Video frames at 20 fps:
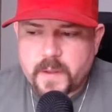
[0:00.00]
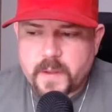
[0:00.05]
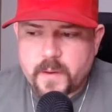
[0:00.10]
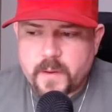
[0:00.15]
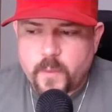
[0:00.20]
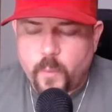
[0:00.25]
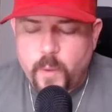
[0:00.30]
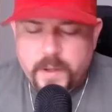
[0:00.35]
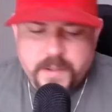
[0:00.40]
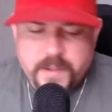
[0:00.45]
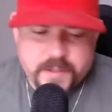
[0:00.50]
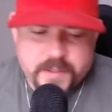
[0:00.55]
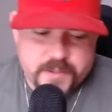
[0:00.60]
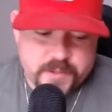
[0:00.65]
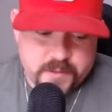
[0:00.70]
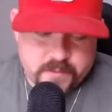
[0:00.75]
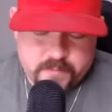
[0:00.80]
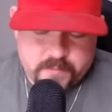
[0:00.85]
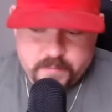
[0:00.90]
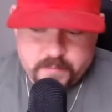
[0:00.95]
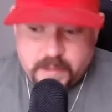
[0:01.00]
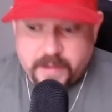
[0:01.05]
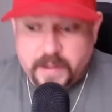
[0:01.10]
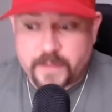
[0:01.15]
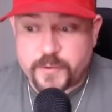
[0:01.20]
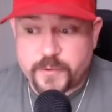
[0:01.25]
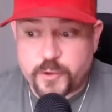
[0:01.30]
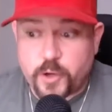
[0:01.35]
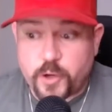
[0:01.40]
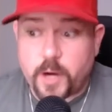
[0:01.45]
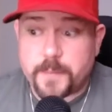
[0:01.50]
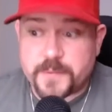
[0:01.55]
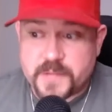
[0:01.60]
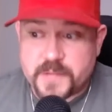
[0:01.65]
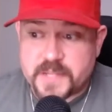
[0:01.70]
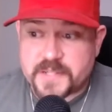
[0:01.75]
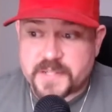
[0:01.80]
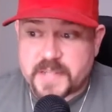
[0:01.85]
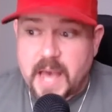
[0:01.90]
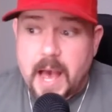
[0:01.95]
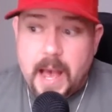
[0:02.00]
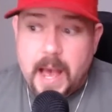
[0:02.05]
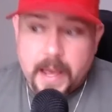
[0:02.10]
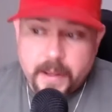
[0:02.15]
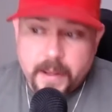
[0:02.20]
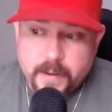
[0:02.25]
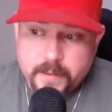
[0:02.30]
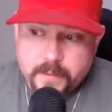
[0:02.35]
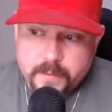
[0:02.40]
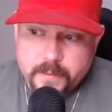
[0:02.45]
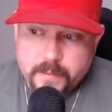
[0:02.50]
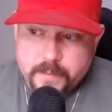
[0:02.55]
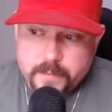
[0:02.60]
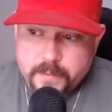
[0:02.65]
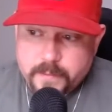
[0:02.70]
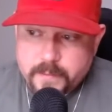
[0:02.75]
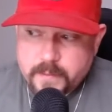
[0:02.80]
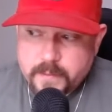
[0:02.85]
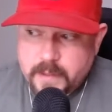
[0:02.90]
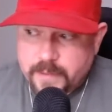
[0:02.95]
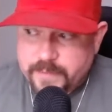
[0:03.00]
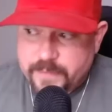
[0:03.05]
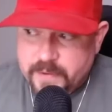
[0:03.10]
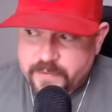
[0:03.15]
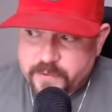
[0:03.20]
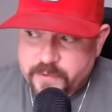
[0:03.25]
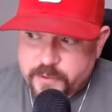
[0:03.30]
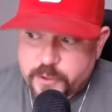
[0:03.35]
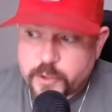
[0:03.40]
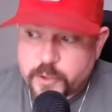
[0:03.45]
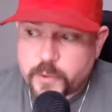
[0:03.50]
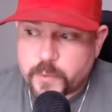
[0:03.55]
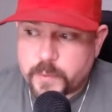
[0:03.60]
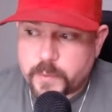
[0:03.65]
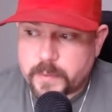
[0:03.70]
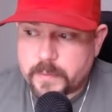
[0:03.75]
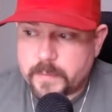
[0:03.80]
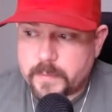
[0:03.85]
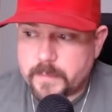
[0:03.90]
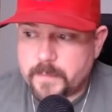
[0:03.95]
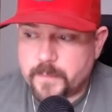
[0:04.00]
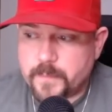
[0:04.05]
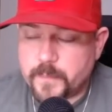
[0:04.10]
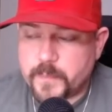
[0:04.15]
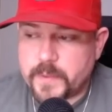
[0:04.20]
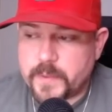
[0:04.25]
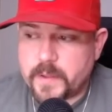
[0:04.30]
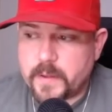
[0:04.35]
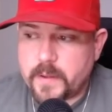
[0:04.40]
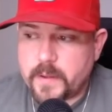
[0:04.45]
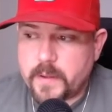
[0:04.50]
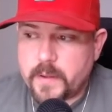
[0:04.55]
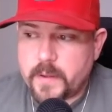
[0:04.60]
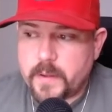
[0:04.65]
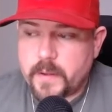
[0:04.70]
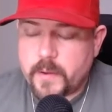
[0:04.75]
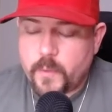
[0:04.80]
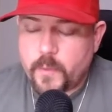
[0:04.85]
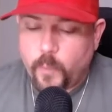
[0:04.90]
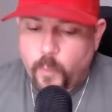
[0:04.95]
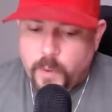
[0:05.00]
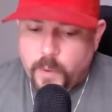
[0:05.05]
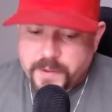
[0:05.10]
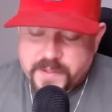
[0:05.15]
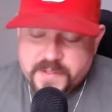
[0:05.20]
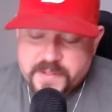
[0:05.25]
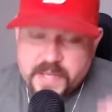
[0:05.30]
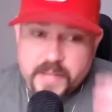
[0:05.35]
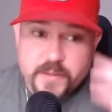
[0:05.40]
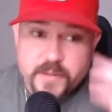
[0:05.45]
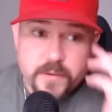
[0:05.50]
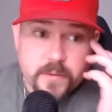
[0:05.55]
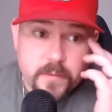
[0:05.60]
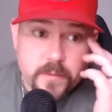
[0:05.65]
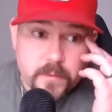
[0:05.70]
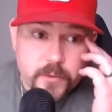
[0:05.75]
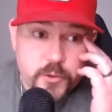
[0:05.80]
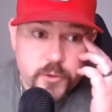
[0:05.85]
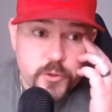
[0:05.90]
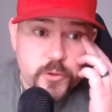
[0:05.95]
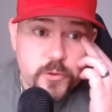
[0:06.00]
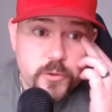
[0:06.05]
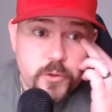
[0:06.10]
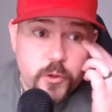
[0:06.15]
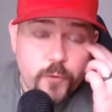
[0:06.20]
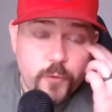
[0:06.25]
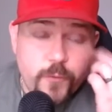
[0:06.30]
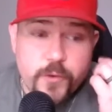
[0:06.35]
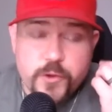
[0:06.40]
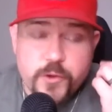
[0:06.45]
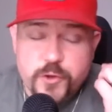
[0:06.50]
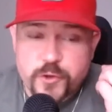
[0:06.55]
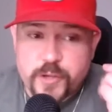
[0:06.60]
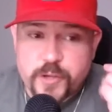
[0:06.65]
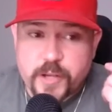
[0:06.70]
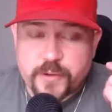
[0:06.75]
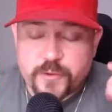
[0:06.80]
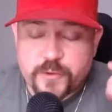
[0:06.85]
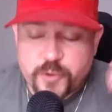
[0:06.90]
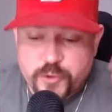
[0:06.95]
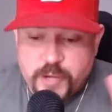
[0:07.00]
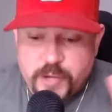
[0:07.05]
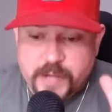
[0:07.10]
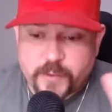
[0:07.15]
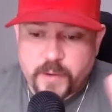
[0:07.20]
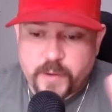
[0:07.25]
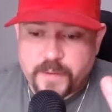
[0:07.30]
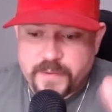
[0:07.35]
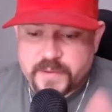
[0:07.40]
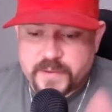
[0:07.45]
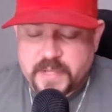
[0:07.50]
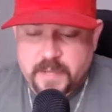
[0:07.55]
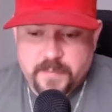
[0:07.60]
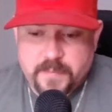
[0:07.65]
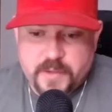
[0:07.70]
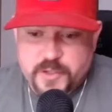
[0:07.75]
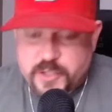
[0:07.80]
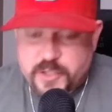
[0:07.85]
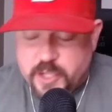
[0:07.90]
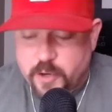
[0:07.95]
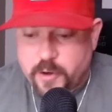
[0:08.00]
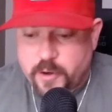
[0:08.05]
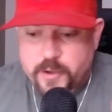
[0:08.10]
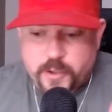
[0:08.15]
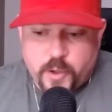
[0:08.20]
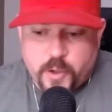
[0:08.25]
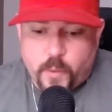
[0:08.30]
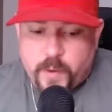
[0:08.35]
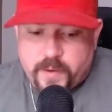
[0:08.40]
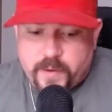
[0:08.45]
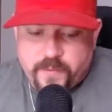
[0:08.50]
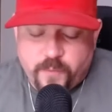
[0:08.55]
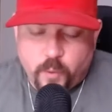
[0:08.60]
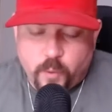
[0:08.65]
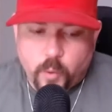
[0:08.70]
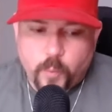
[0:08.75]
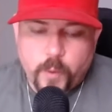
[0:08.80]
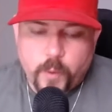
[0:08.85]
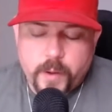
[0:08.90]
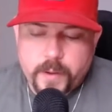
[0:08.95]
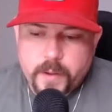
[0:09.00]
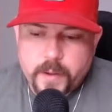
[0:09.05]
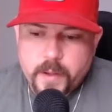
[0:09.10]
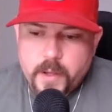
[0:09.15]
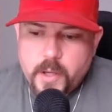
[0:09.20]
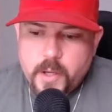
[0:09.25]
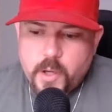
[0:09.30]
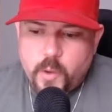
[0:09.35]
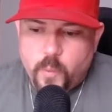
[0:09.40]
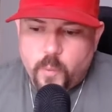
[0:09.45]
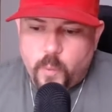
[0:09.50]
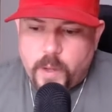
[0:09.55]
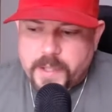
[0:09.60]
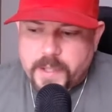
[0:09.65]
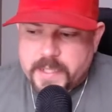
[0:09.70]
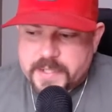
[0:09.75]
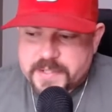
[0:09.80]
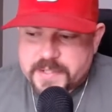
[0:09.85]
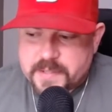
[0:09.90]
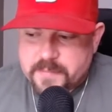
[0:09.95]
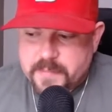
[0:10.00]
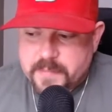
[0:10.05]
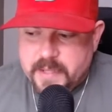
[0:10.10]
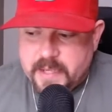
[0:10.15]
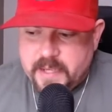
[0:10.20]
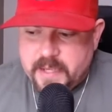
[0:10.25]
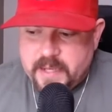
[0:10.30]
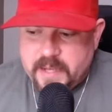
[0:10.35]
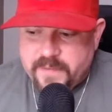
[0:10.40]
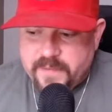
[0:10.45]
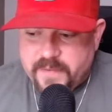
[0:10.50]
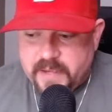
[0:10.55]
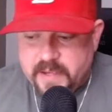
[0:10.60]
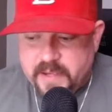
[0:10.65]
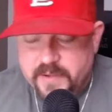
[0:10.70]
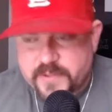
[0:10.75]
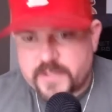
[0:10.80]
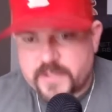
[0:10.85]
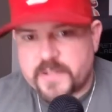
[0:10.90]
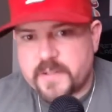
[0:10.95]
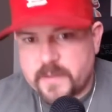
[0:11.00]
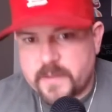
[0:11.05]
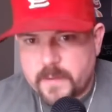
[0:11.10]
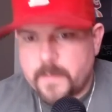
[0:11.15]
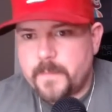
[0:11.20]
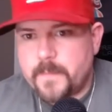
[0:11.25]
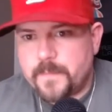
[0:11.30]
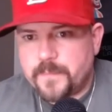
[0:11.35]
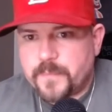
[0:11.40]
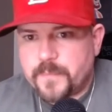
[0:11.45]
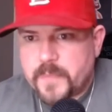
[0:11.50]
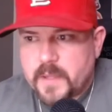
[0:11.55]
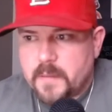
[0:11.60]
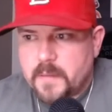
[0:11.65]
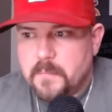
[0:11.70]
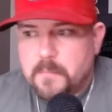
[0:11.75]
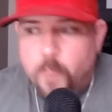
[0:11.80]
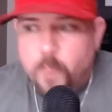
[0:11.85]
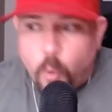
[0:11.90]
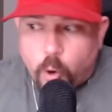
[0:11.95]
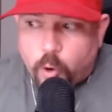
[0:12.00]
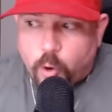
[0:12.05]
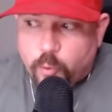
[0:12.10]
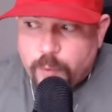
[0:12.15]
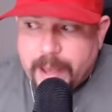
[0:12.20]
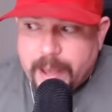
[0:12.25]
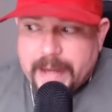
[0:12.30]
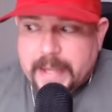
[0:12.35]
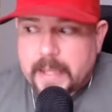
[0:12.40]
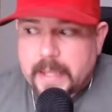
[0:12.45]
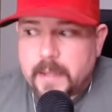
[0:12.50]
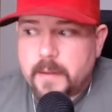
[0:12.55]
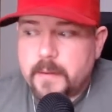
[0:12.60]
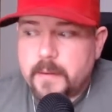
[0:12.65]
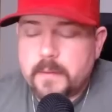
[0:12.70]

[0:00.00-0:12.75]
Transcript: what does, like if Sharpe's this guy, if he's a dude, what does that do for the trajectory of the team this year and going forward? What does it mean if he's more ready